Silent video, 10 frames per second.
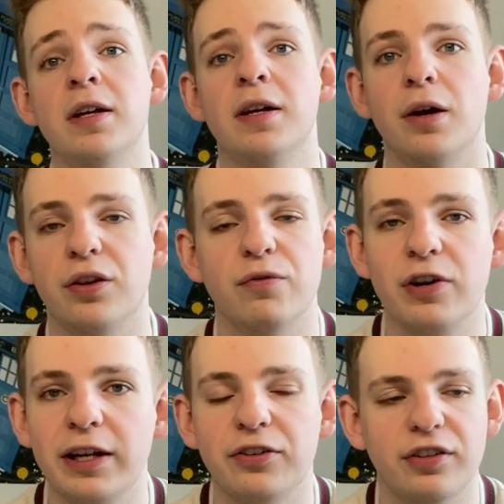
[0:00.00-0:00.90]
because it
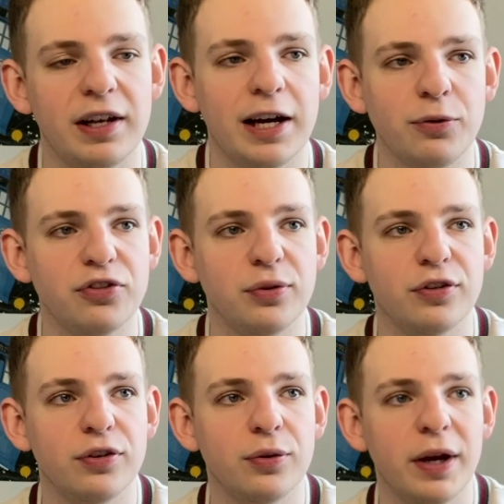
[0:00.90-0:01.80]
really just allowed you
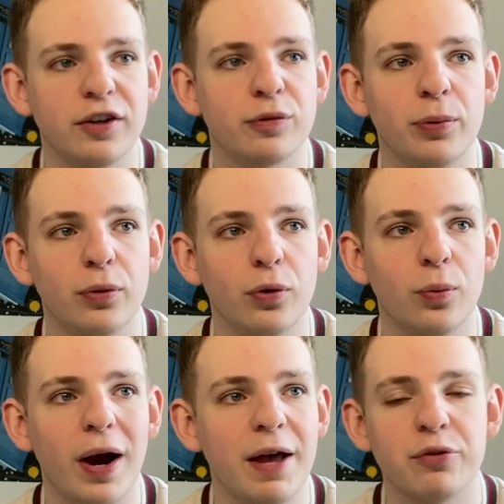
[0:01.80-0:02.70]
to explore
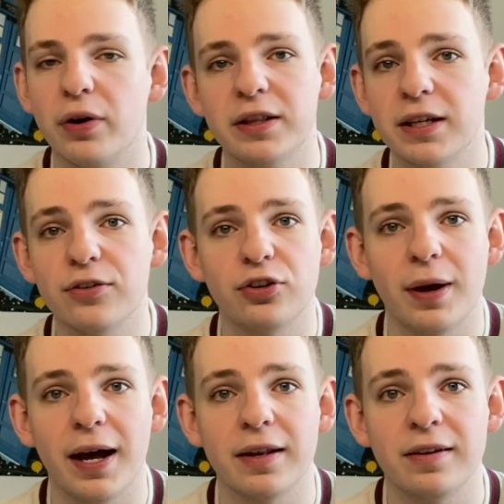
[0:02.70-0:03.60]
whatever ideas you
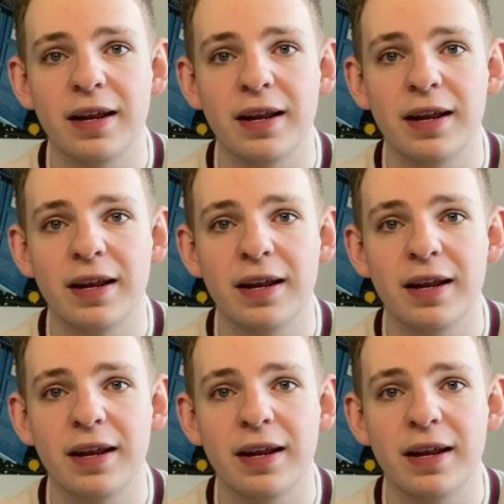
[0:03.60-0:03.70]
had